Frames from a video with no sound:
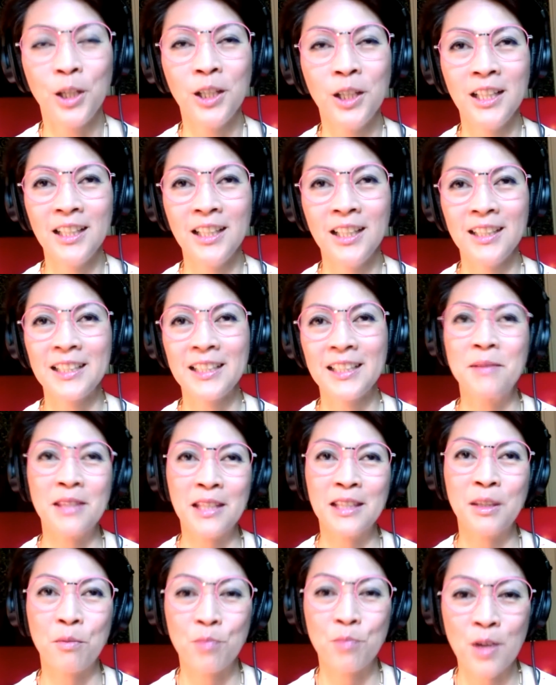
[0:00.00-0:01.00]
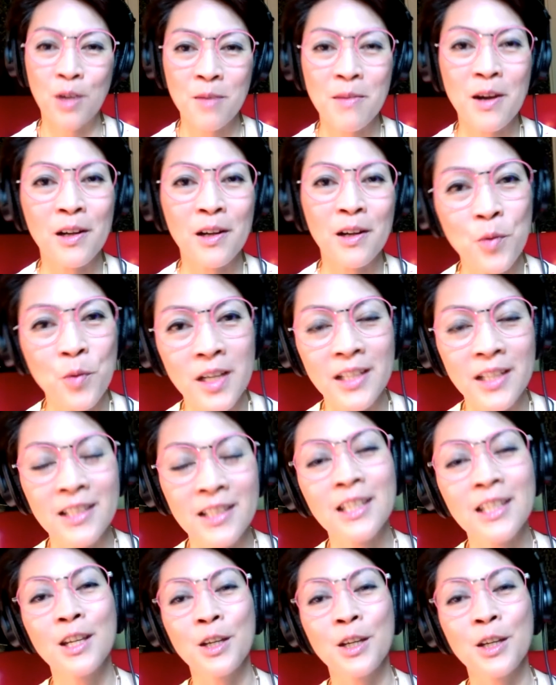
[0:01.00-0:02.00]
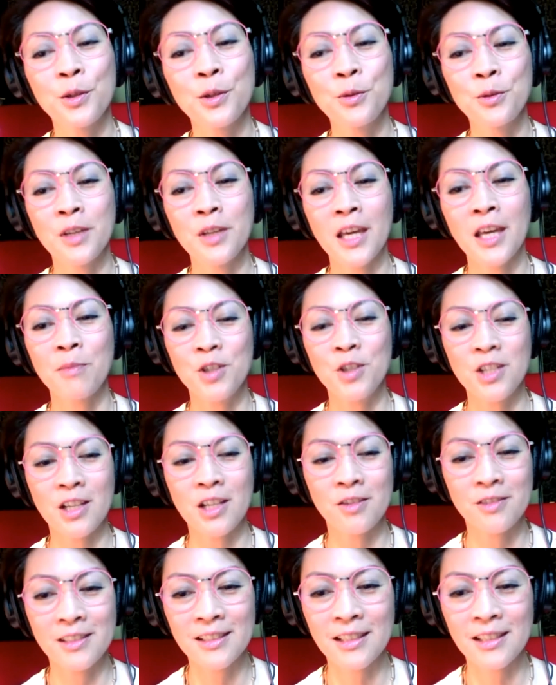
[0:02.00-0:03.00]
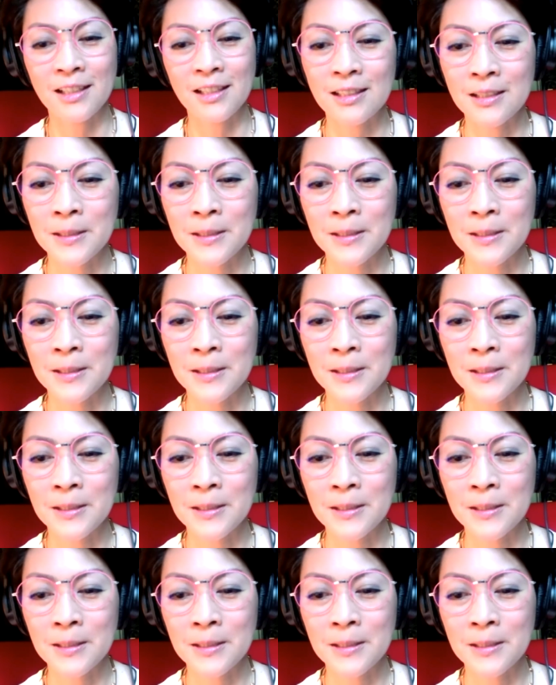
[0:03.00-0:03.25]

I think they're primarily white who came on January 6th.